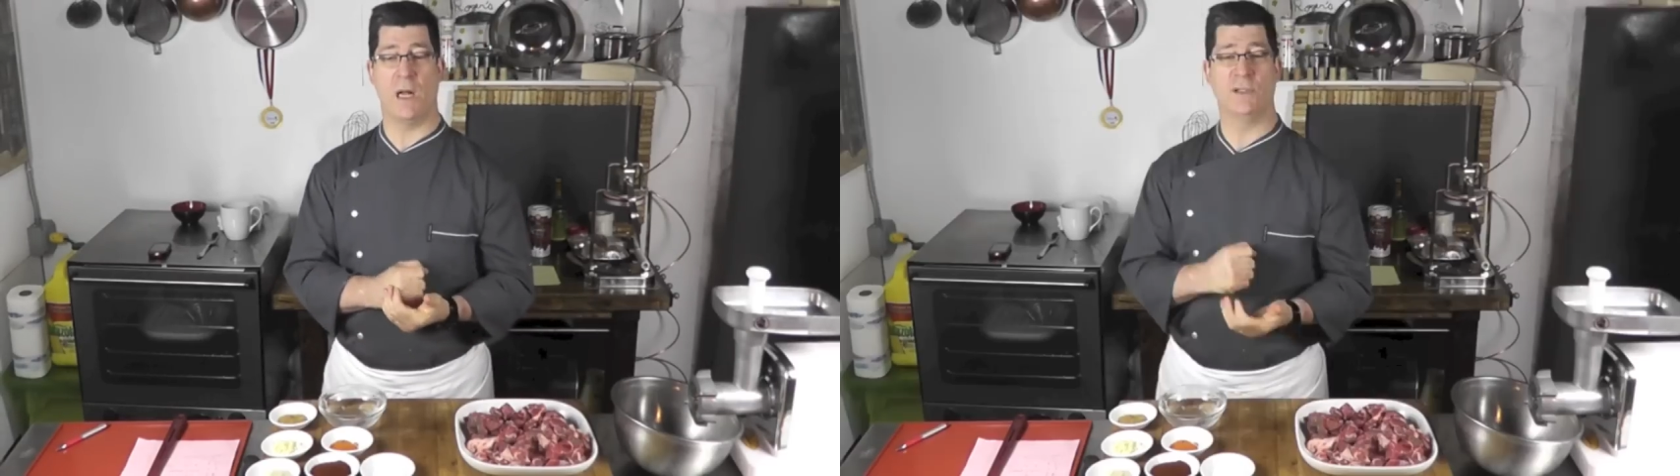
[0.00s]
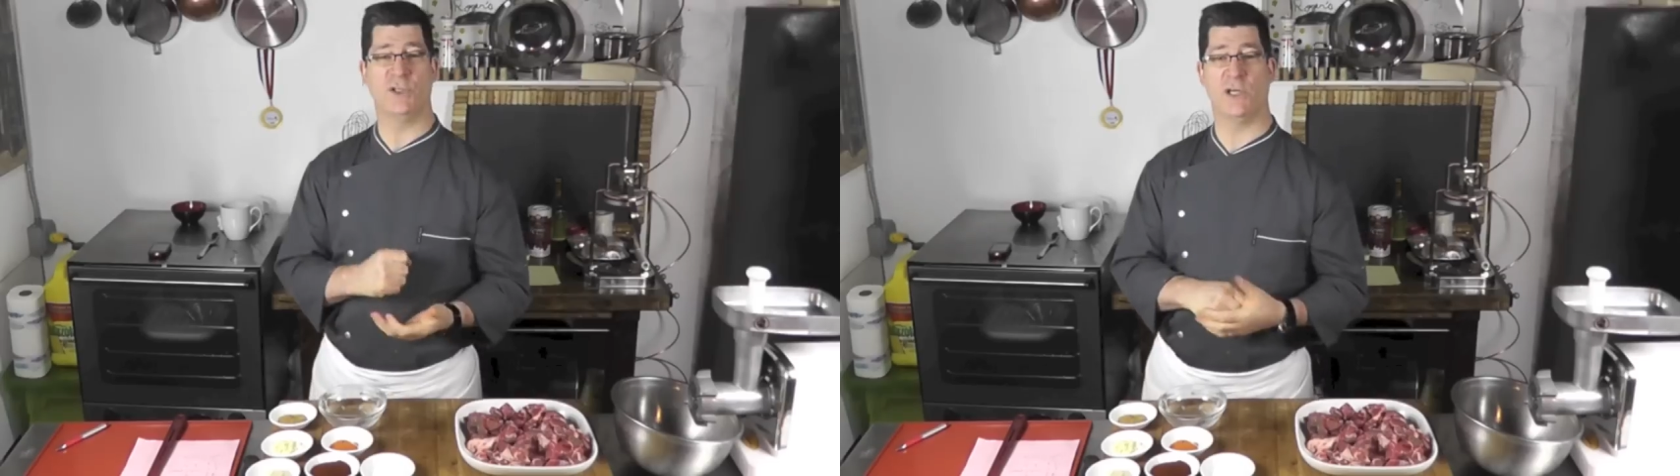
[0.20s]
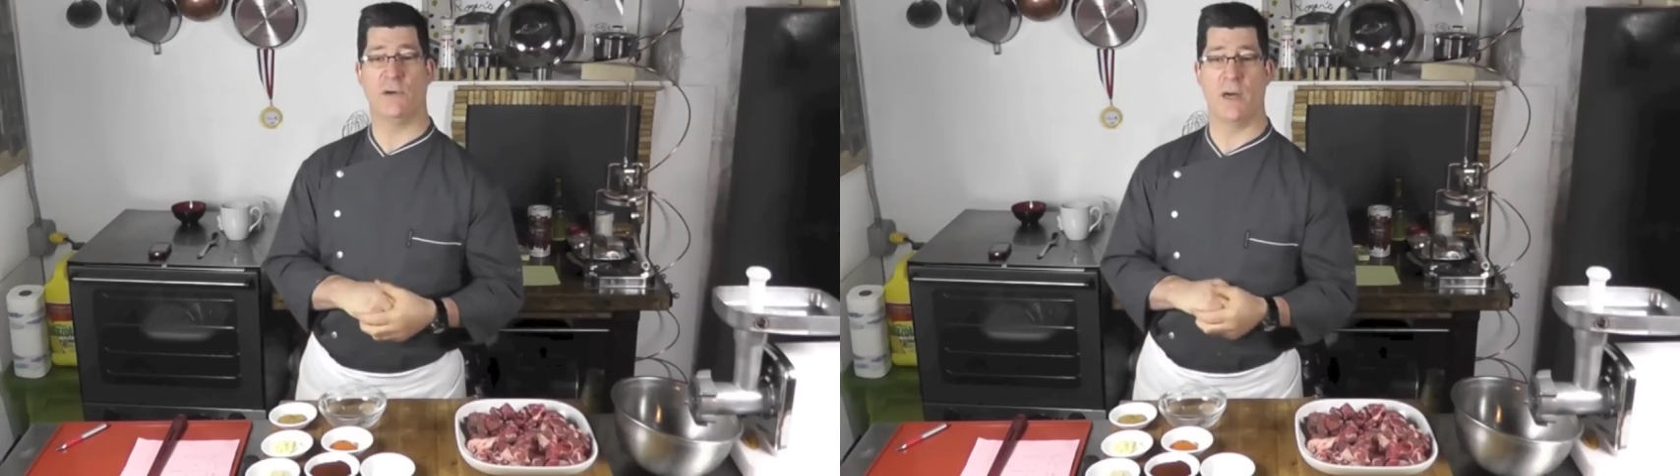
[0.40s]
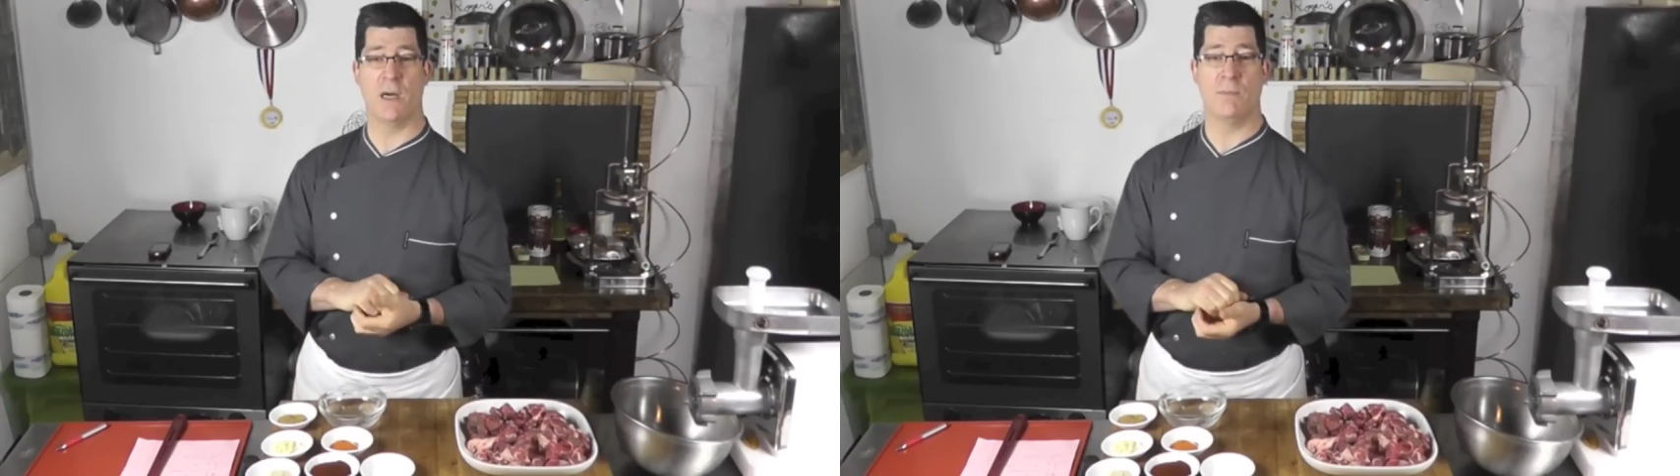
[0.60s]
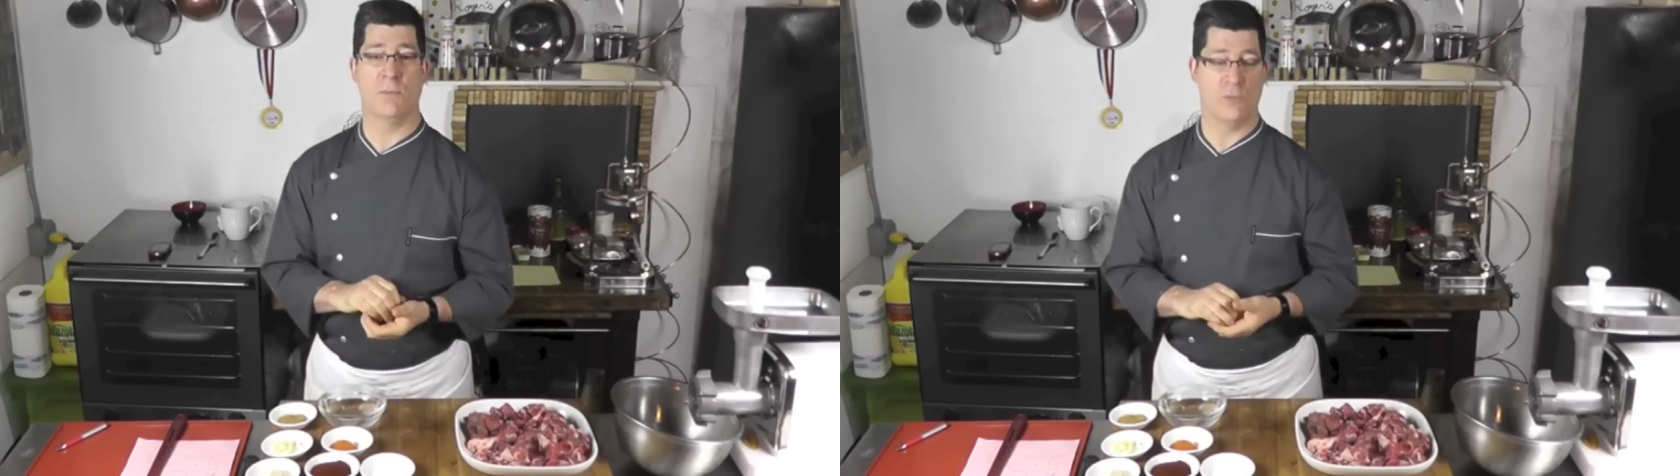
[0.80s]

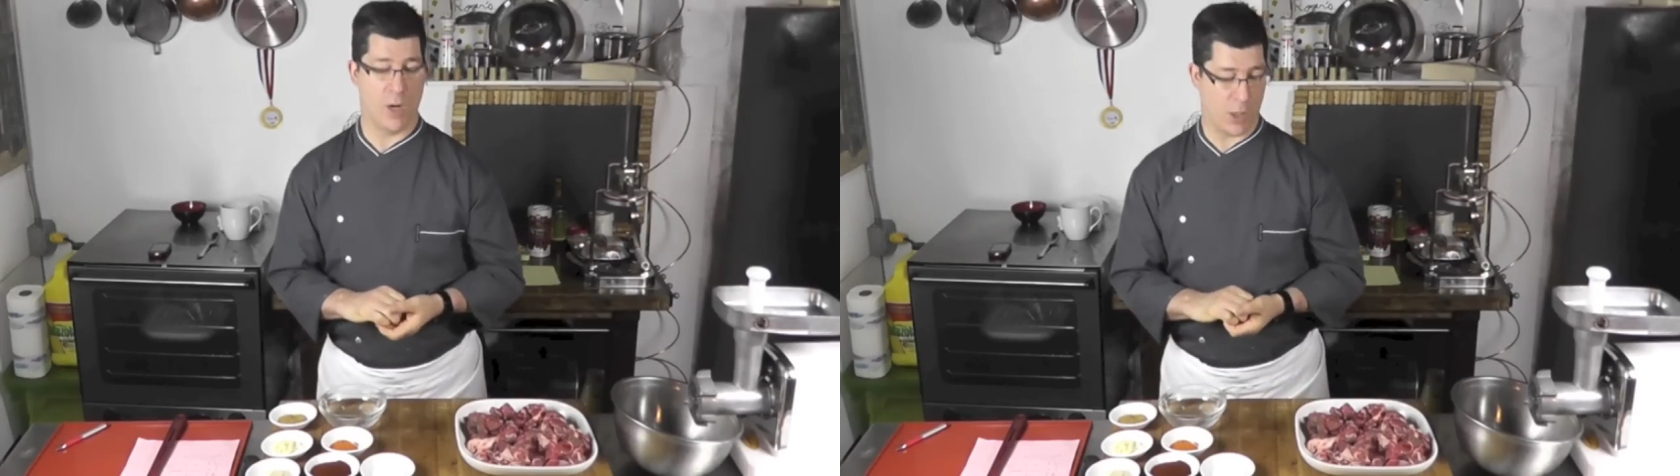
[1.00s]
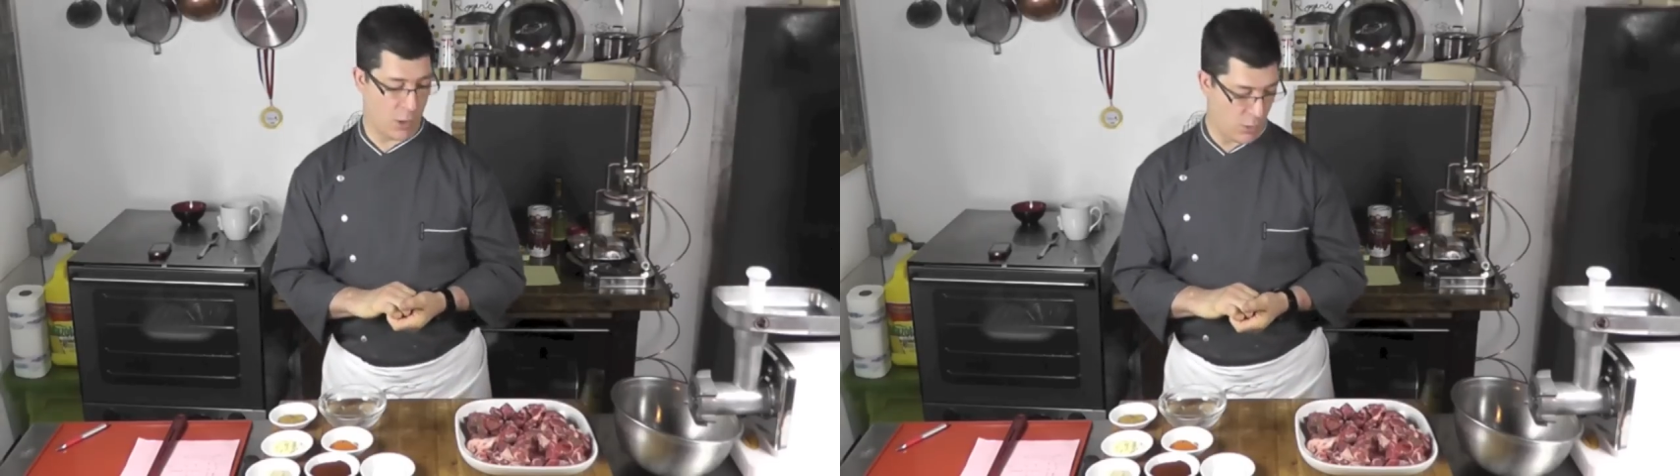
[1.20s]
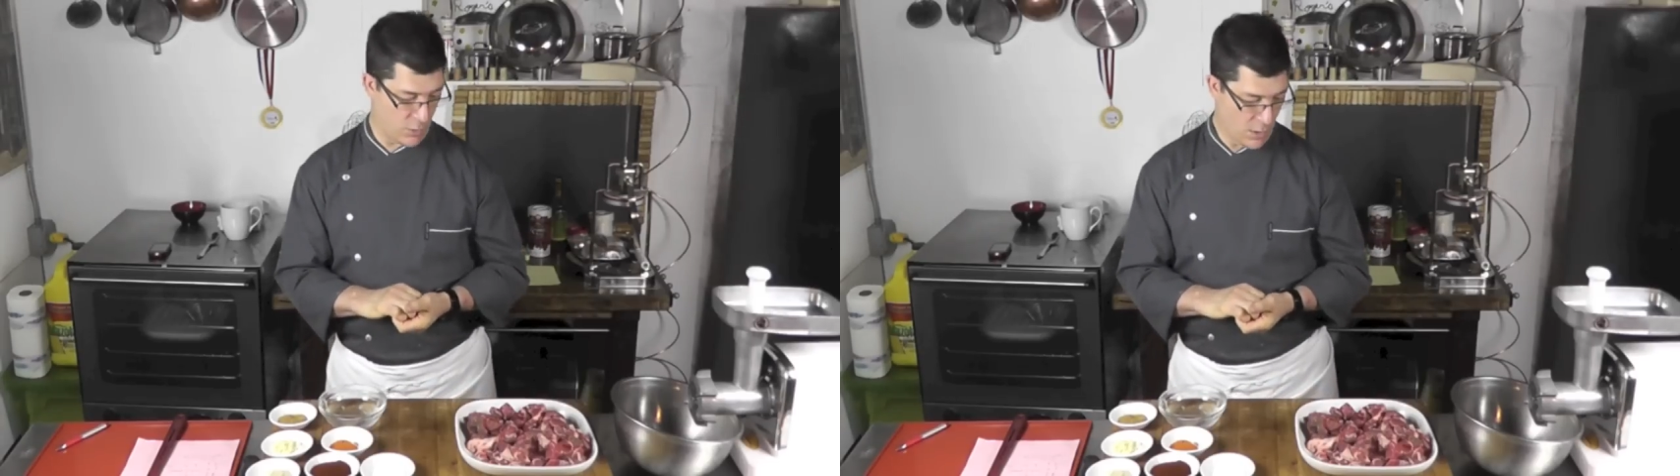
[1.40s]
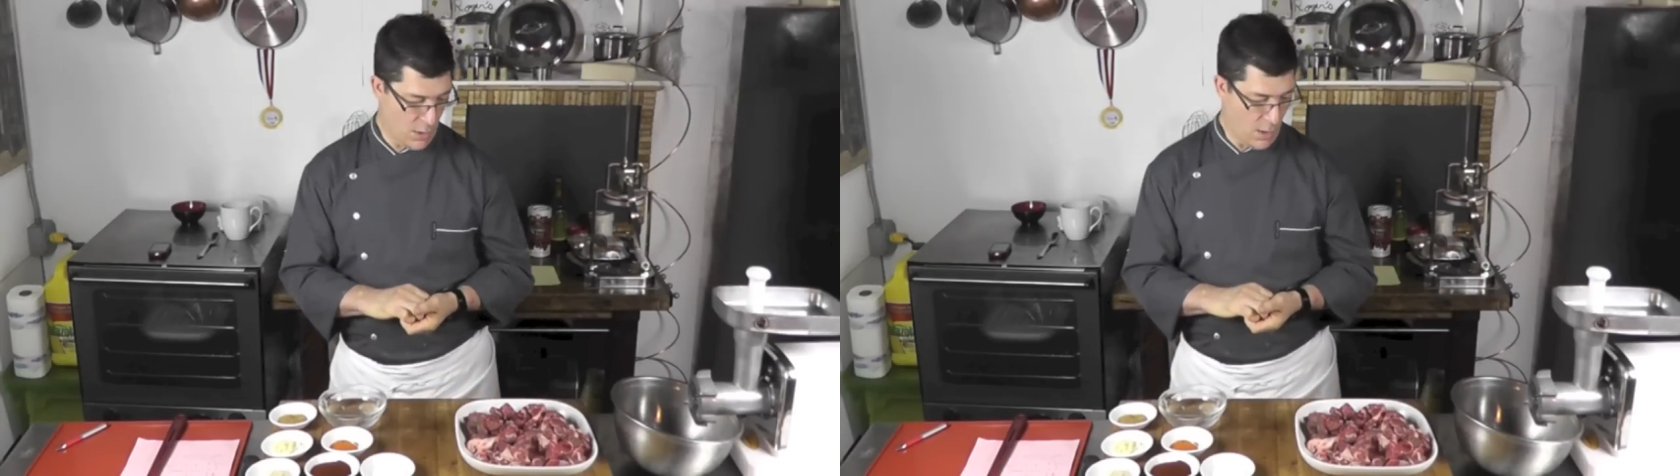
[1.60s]
Algeria, Morocco,